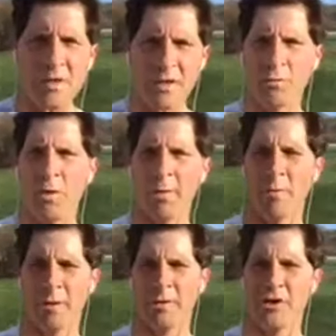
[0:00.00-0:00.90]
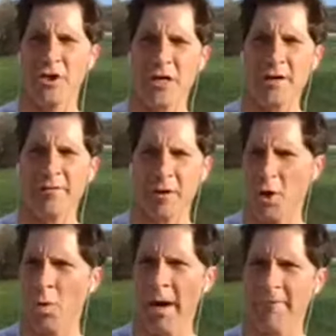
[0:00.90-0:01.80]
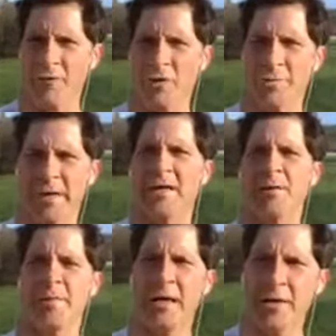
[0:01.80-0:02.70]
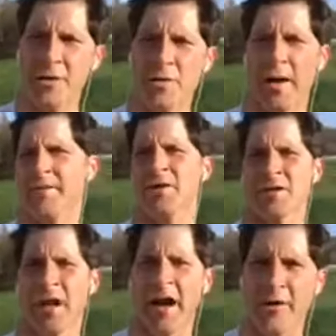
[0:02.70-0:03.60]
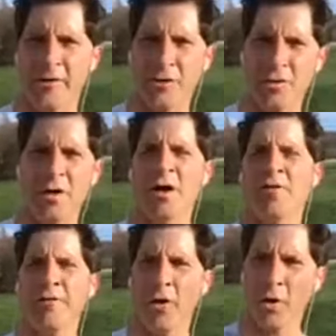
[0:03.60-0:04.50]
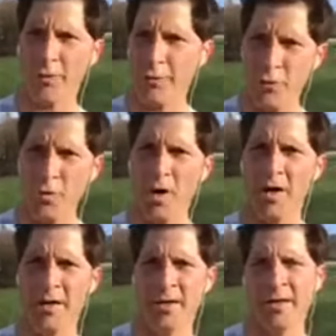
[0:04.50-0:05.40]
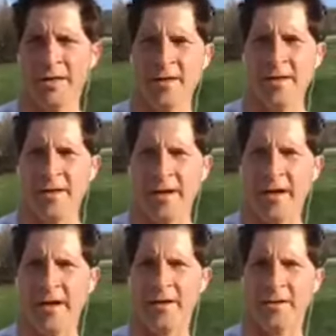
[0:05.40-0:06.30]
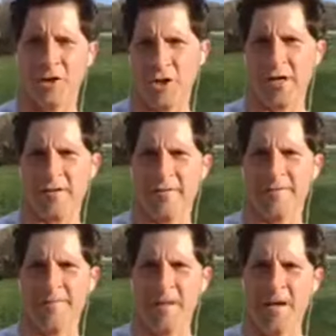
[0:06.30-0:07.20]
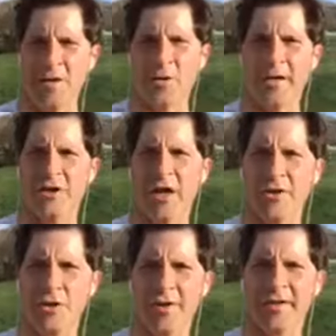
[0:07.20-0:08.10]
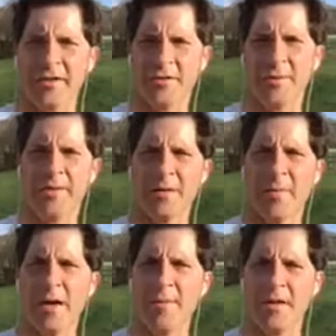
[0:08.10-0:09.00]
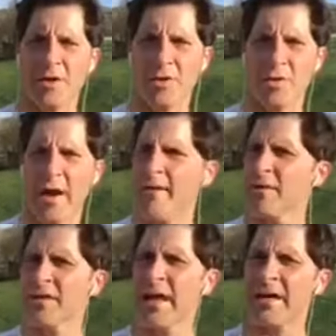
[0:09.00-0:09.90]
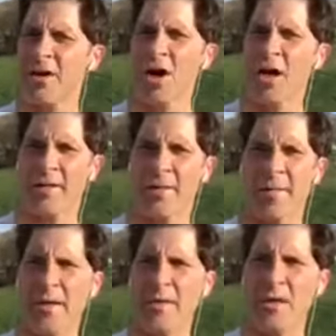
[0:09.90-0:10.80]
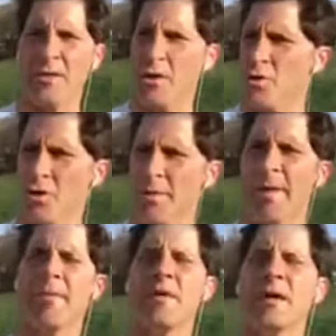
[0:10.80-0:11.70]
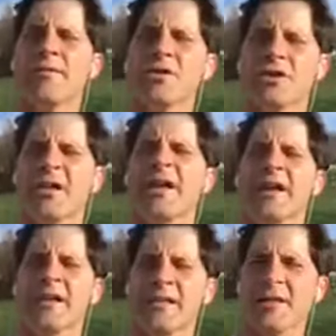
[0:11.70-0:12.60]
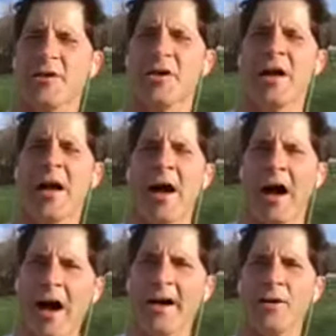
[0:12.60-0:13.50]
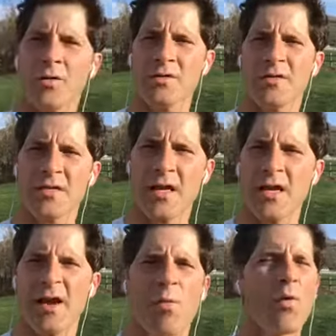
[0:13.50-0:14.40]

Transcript: and what we want to achieve, go after, be committed to, have desire to, follow through on, and achieve. So I challenge you to think of something maybe that you haven't taken on, that maybe that you could, maybe even just consider I don't see